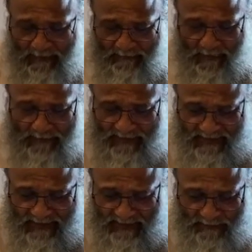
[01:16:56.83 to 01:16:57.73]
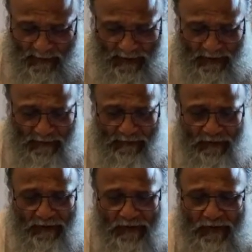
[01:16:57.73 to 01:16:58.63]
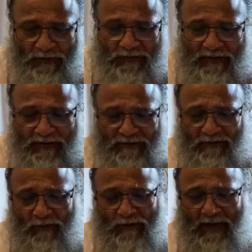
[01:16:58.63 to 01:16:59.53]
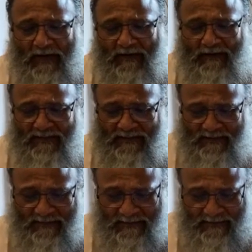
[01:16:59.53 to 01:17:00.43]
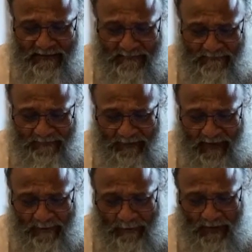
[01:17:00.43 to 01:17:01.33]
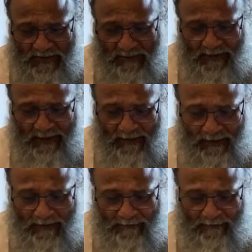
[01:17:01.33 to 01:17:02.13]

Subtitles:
from the sun's point of view, there is no darkness possible.